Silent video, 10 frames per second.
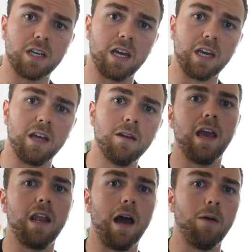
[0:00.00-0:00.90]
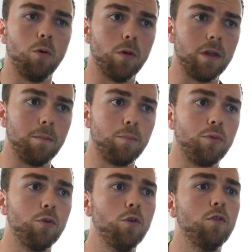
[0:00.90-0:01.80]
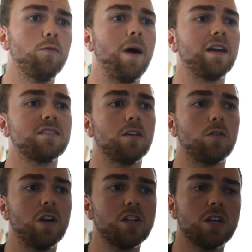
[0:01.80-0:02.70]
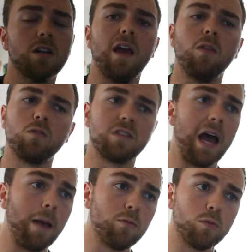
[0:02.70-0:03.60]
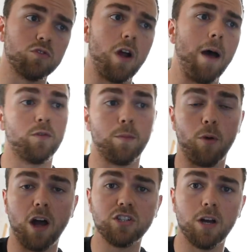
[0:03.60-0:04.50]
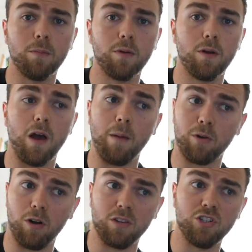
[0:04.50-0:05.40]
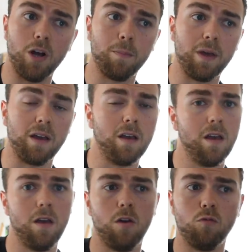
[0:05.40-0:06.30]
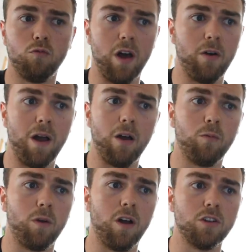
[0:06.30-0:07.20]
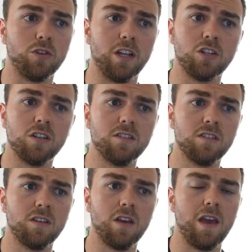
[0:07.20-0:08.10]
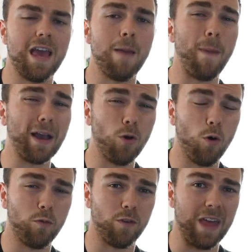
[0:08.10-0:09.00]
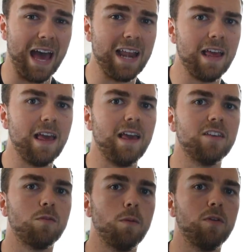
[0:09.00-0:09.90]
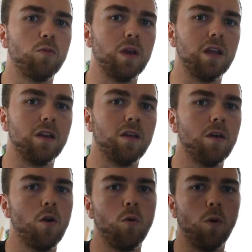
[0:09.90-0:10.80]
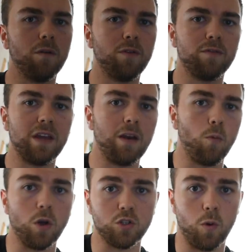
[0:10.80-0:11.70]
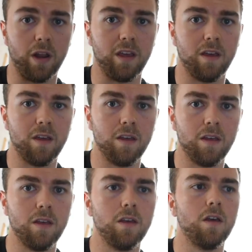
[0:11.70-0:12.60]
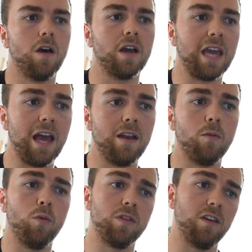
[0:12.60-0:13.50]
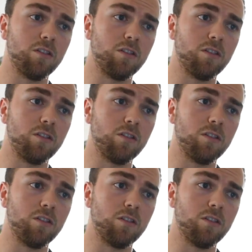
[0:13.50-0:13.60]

to kick in and I will improve my acceleration and those times will drop. For the broad jump, I'm currently jumping right around 100 inches, and my goal for that is to be between 115 and 120. Again, with the